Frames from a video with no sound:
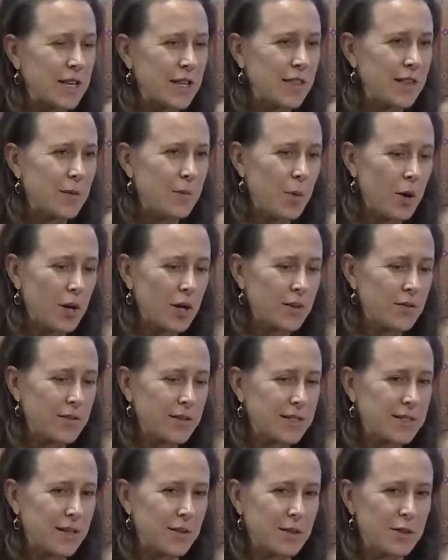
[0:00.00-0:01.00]
And I think part of it
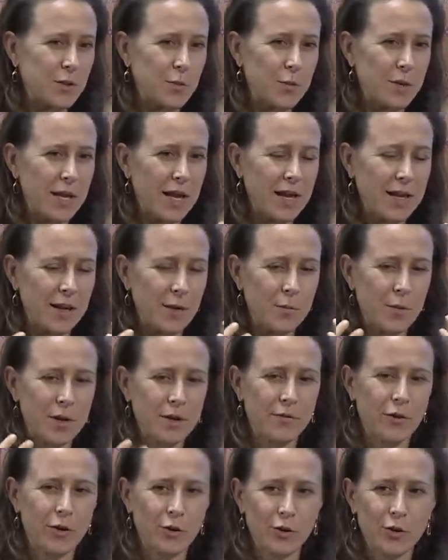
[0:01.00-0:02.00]
is that, you know, we had, at one
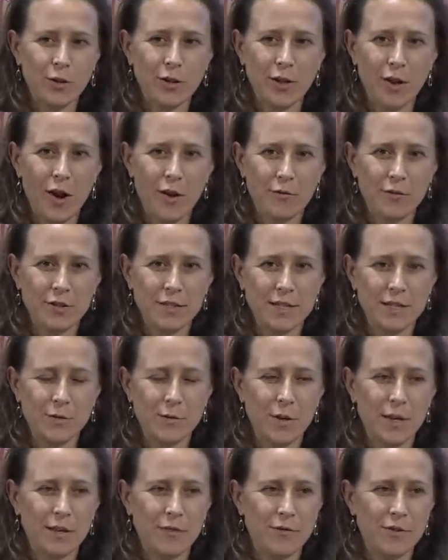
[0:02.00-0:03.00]
of our early conferences,
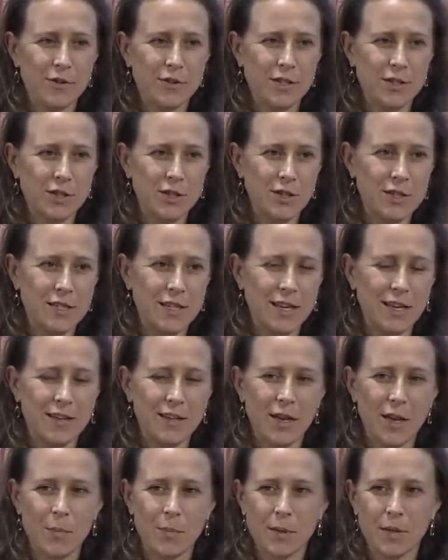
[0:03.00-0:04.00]
we had a physician
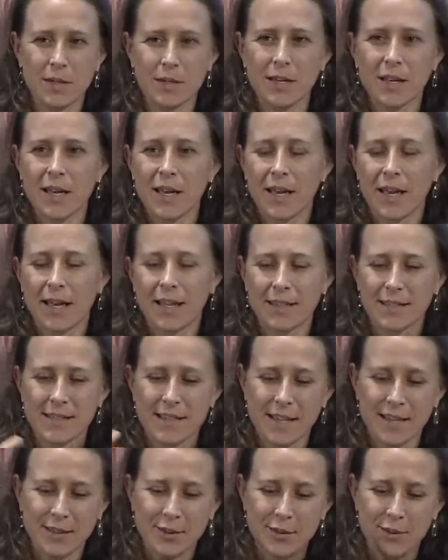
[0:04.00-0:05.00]
stand up and, and
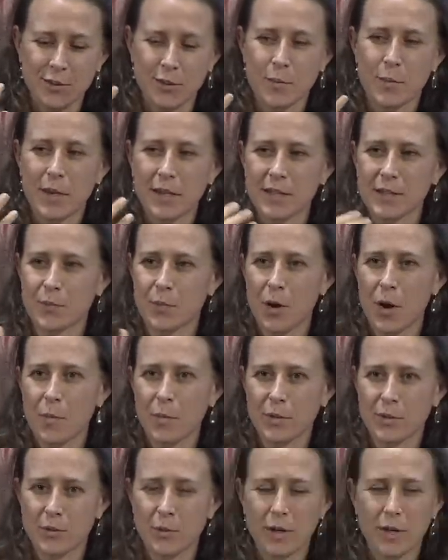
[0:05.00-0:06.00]
say, look, the biggest
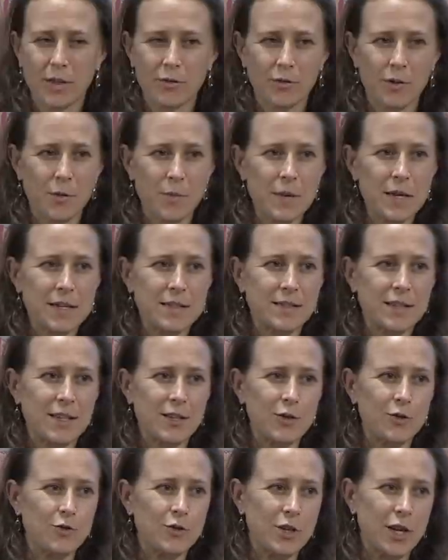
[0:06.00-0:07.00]
problem with 23andMe is that
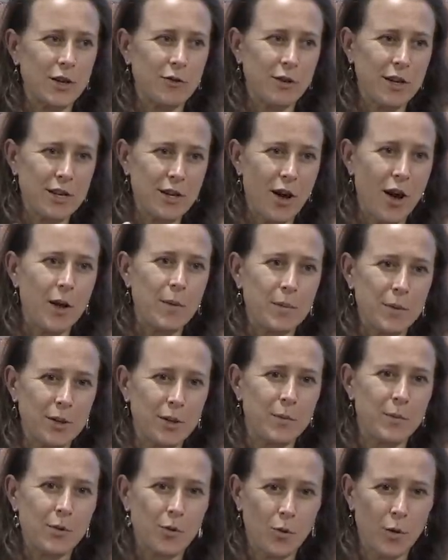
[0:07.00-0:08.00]
you generate non
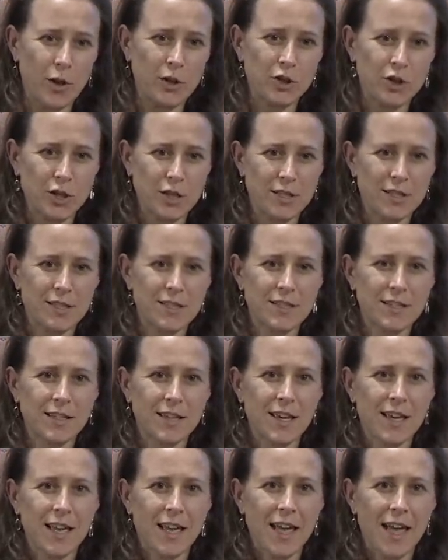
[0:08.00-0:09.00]
billable questions.
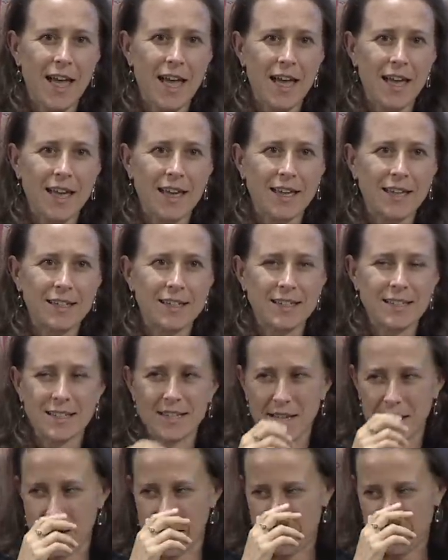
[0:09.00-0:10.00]
And,
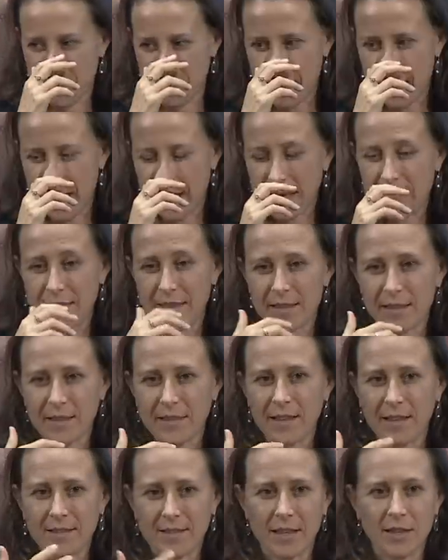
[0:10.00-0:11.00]
um, and I think that
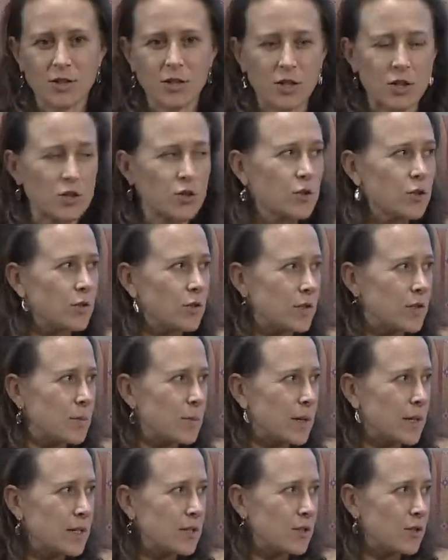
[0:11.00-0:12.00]
that's actually true, is
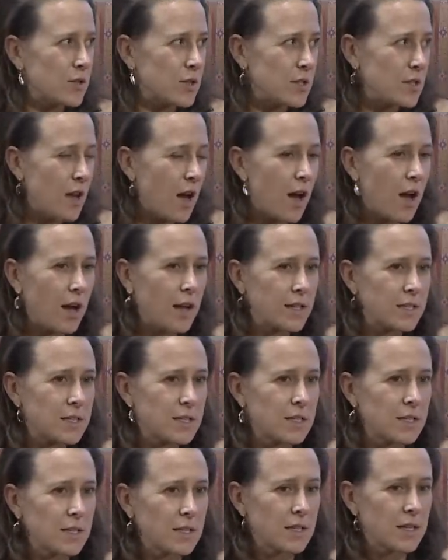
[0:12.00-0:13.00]
because there's
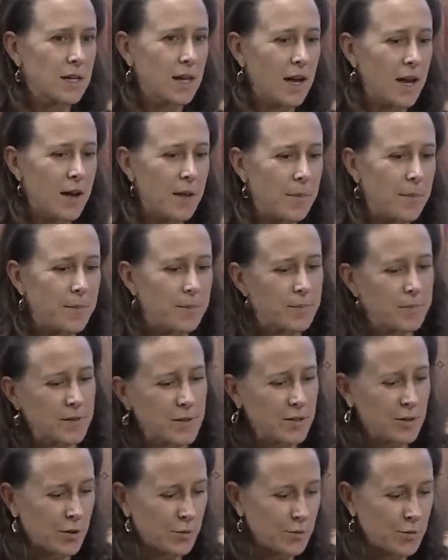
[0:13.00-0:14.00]
not, um,
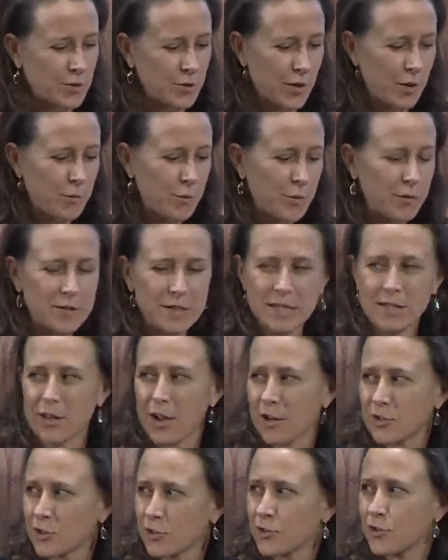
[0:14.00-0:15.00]
you know, th- we've seen
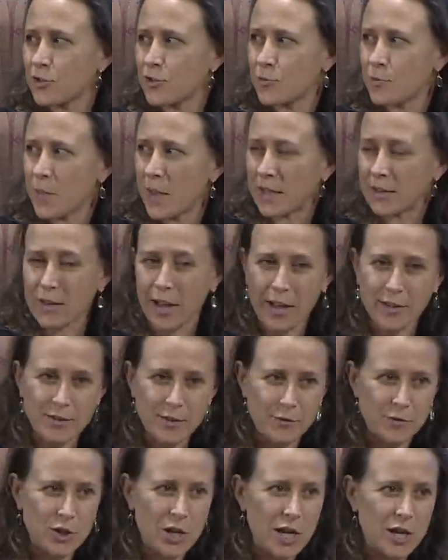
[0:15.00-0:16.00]
doctors make lots
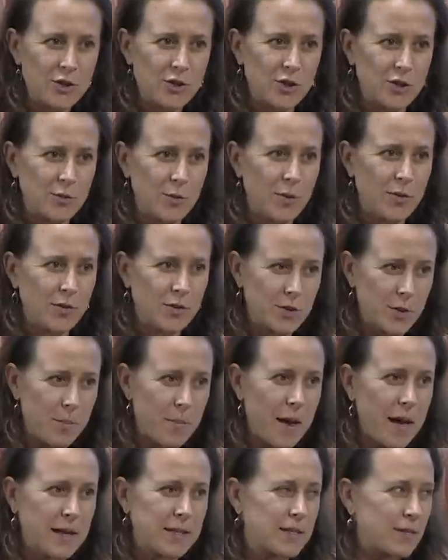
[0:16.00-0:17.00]
of changes when there's a
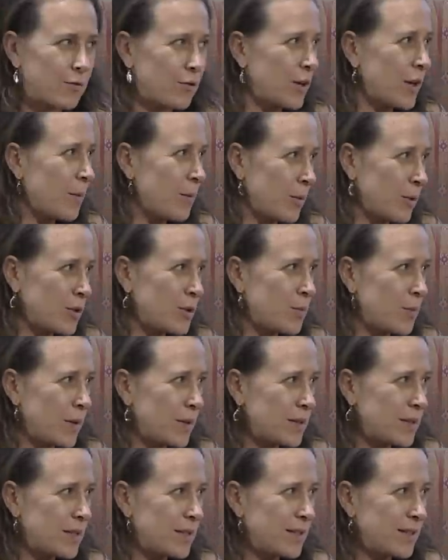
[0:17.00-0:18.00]
massive
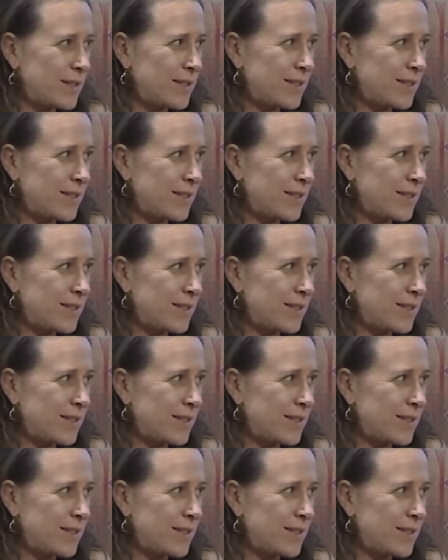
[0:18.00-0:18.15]
reimbursement